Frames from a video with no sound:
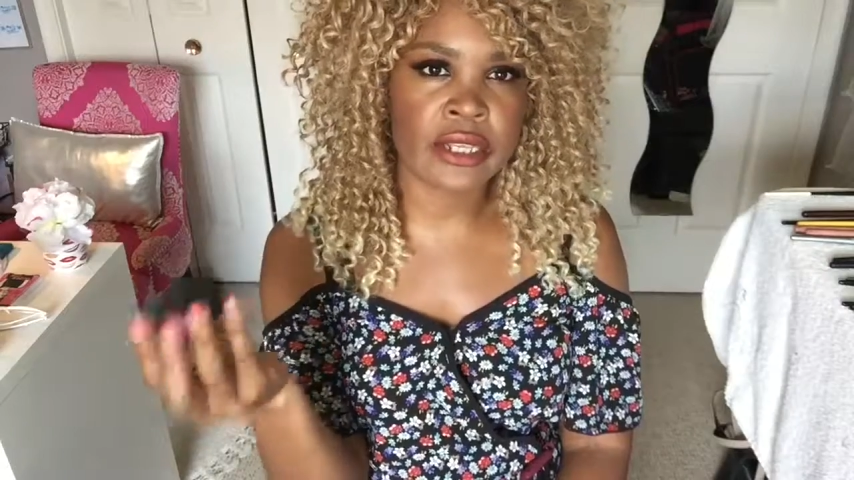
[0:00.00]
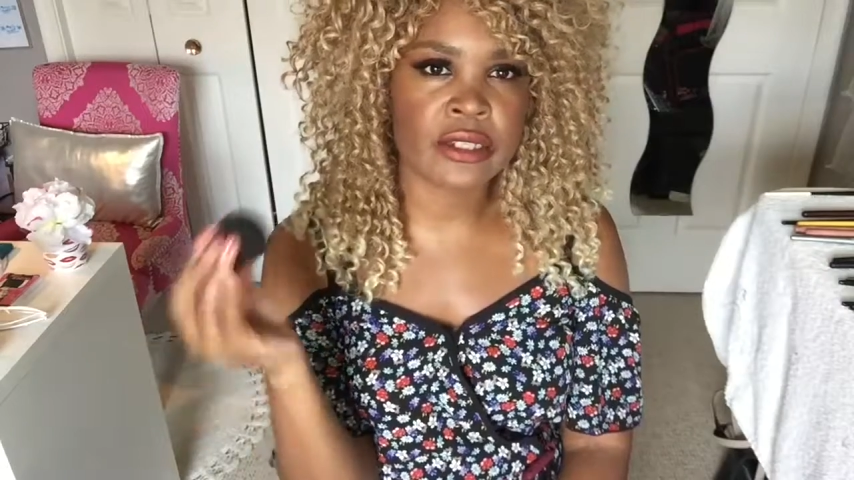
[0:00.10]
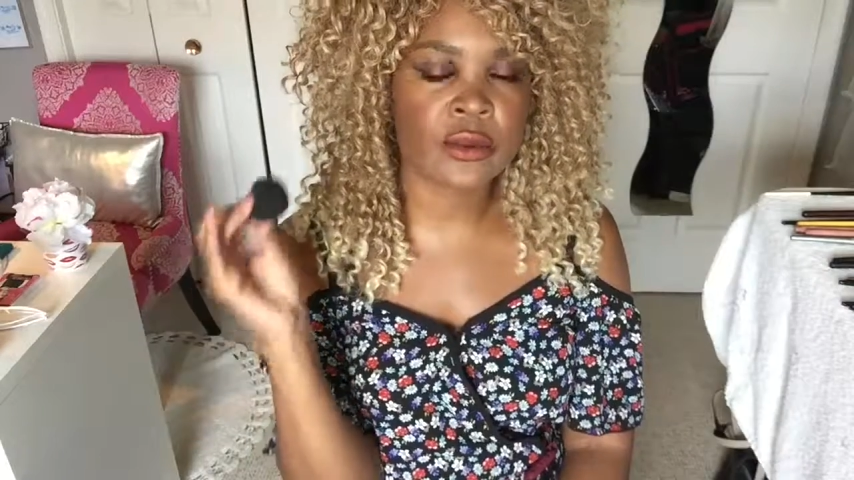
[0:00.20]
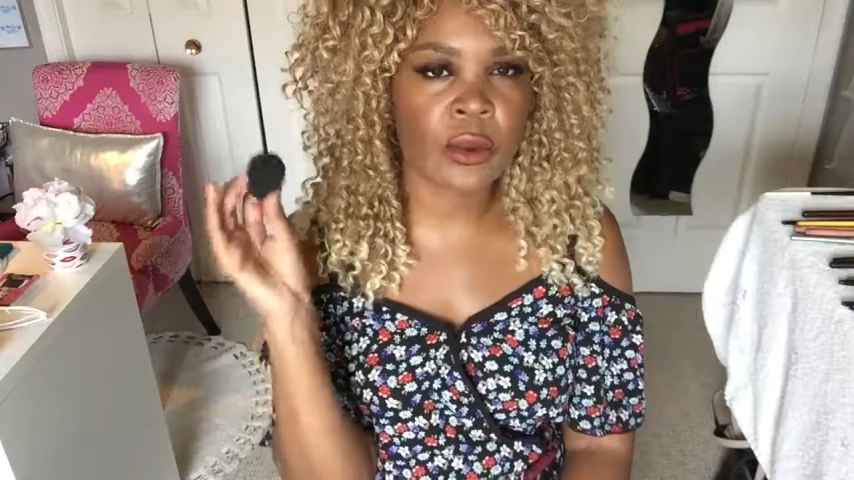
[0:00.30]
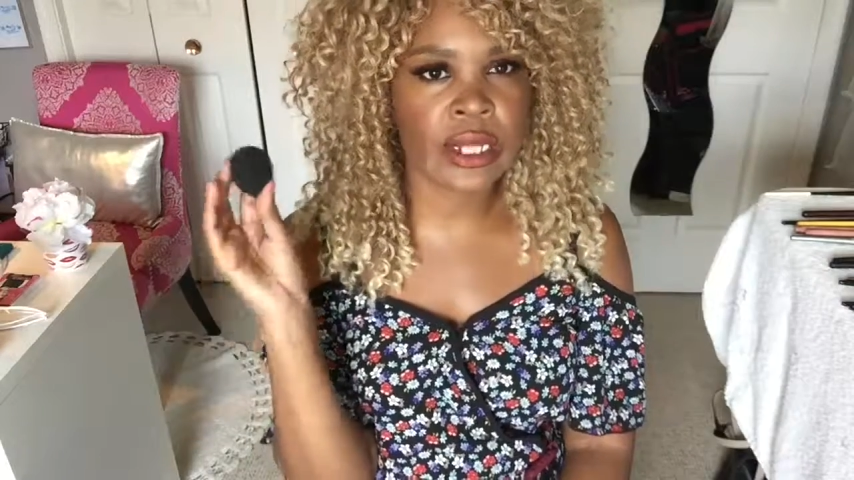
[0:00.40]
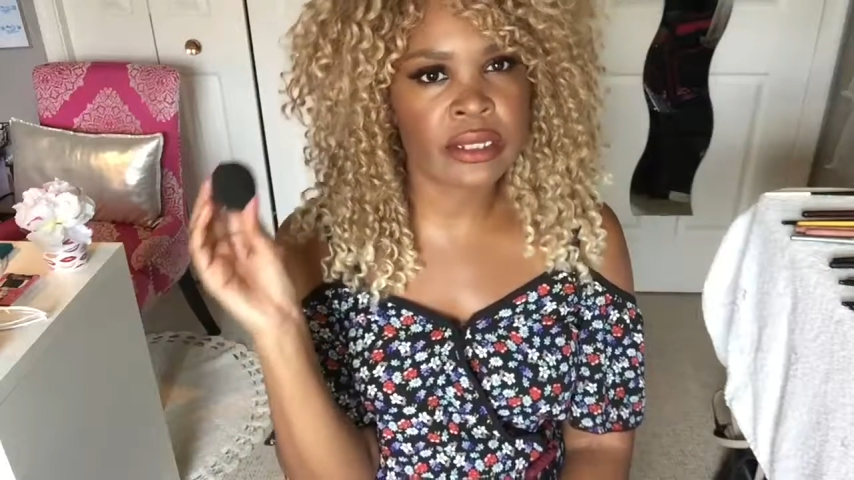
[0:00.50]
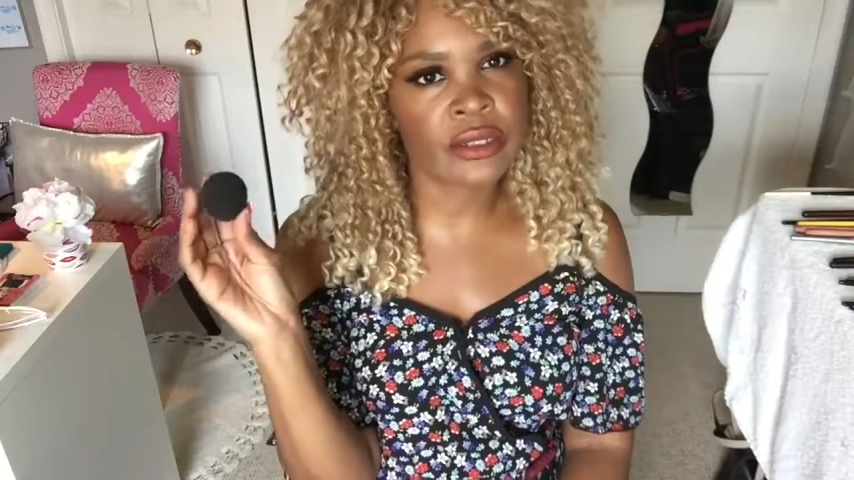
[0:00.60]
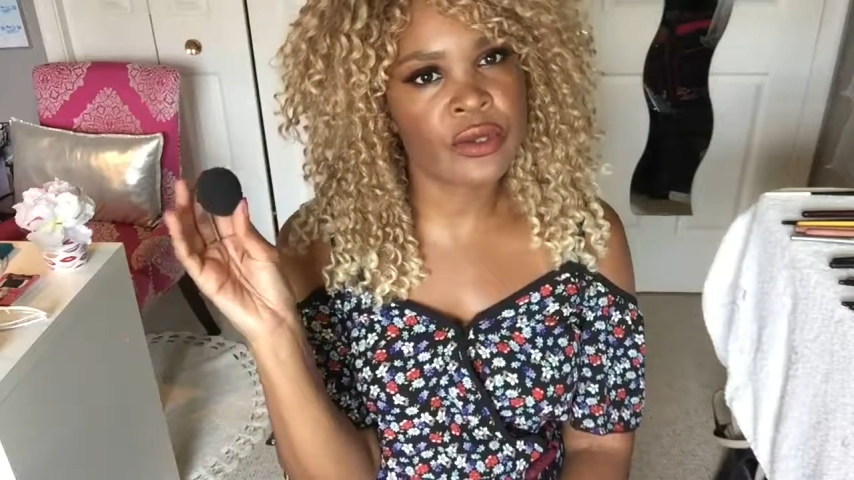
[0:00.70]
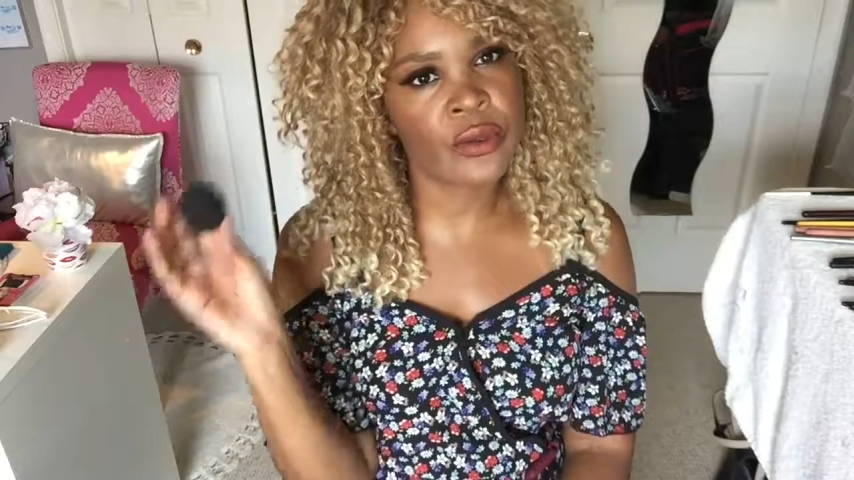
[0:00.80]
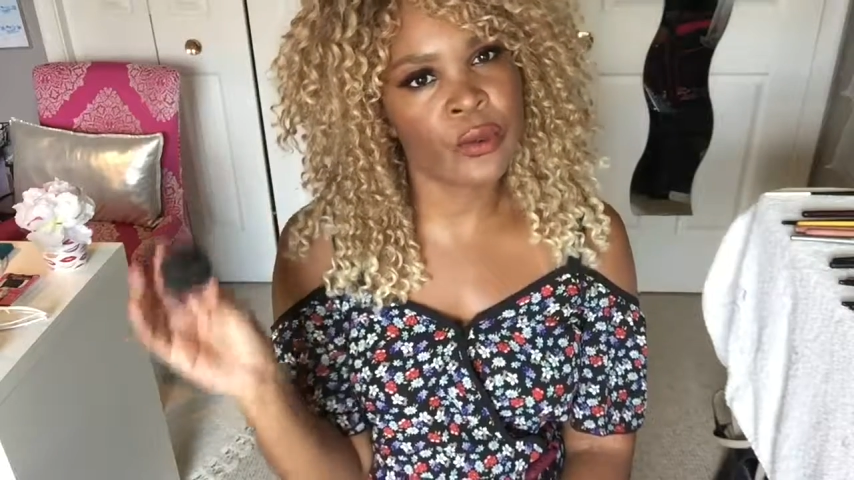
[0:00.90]
and you just want
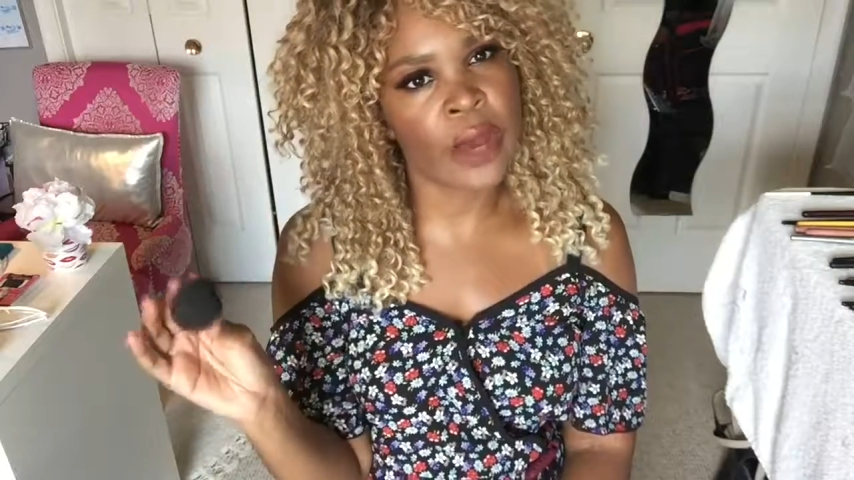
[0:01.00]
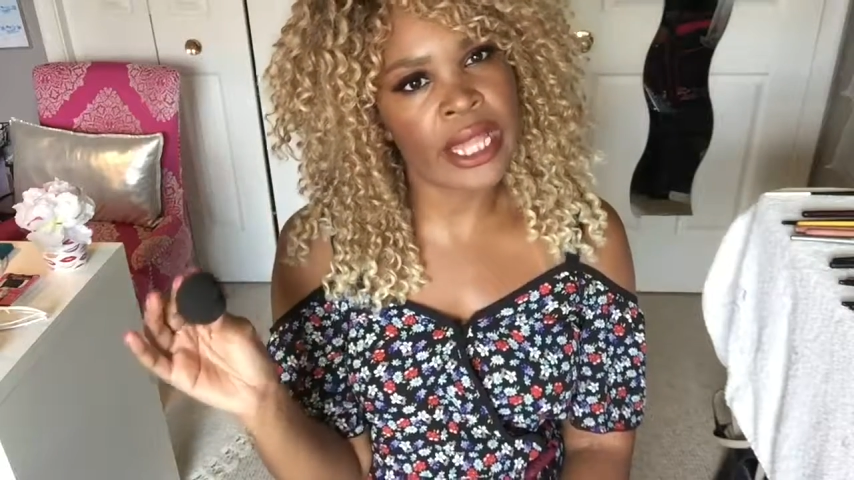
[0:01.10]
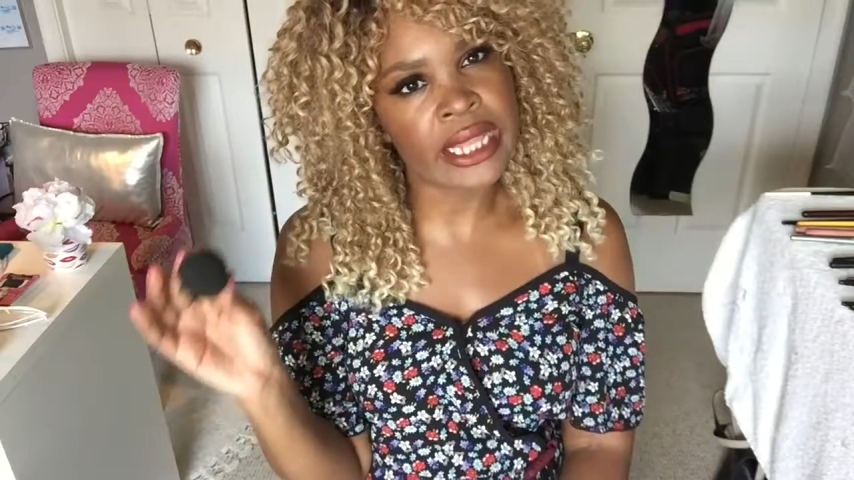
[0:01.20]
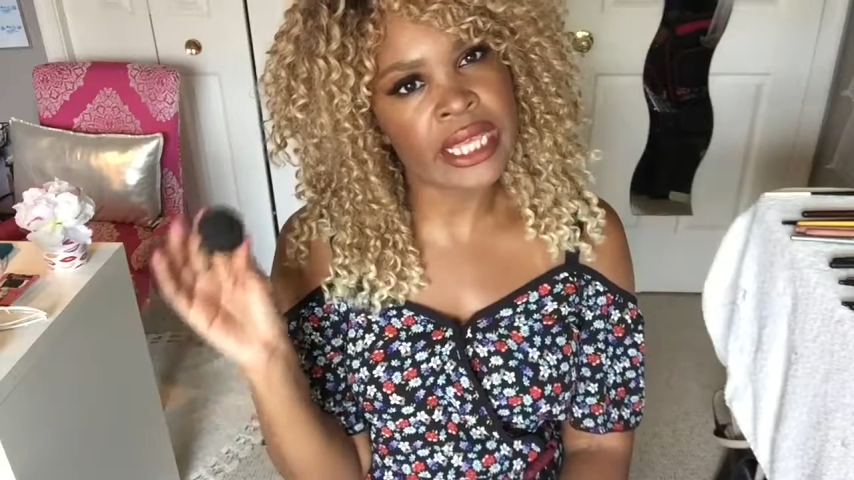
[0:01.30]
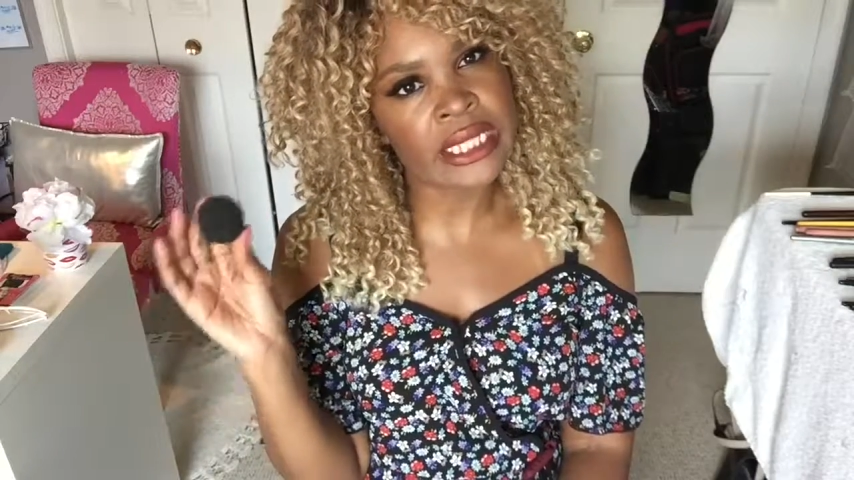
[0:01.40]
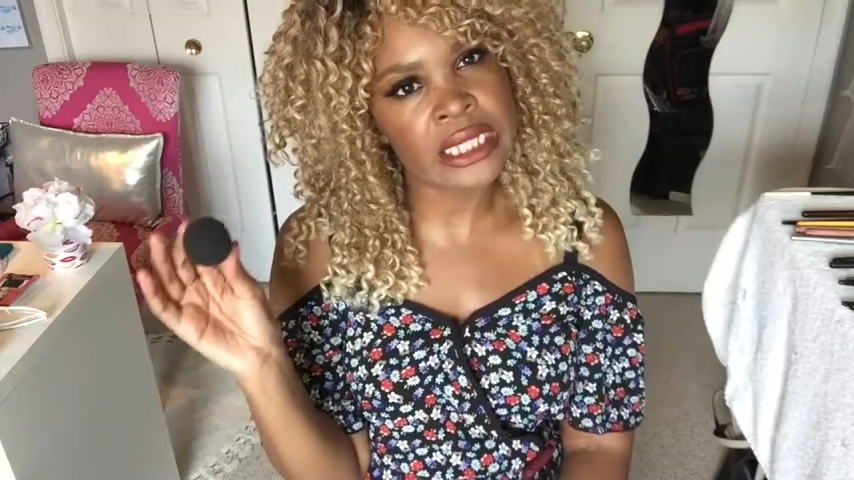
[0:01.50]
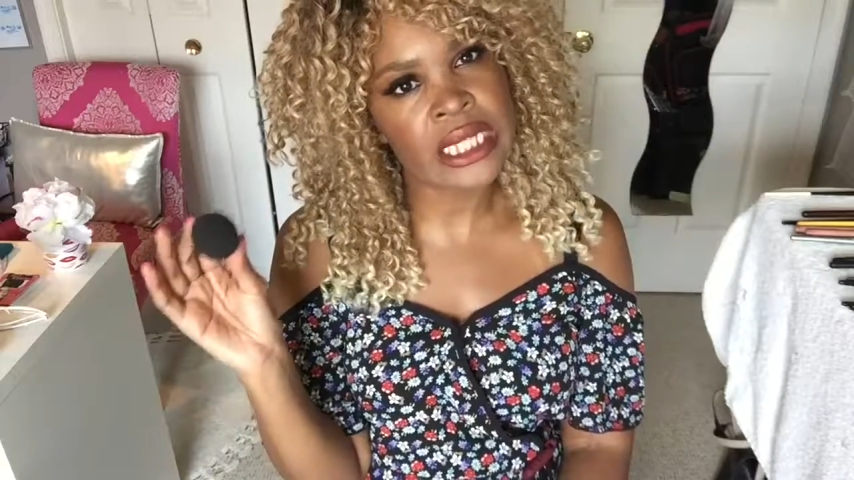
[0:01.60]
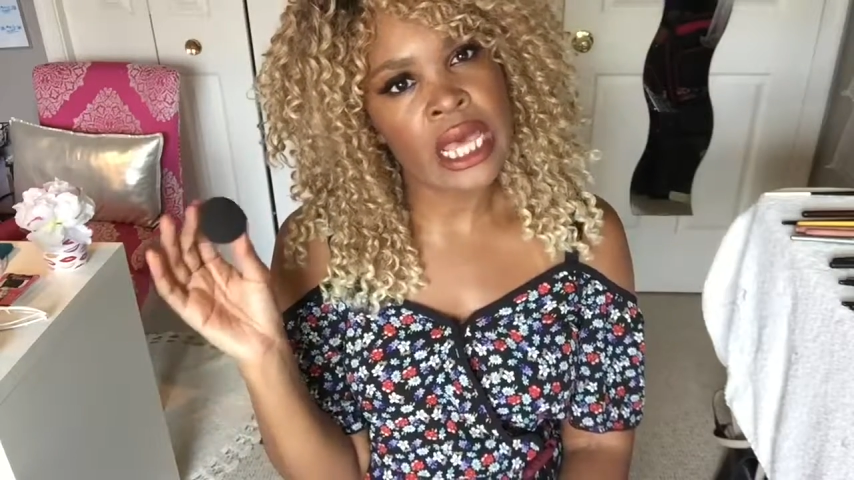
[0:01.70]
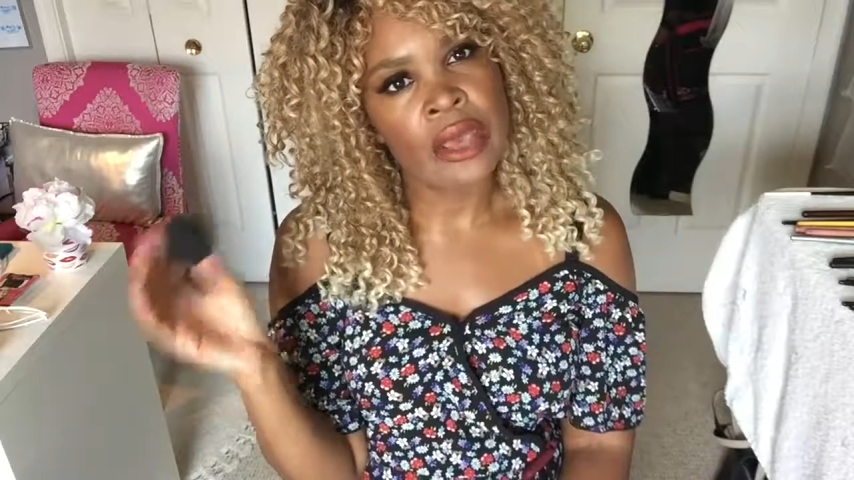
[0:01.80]
to wet this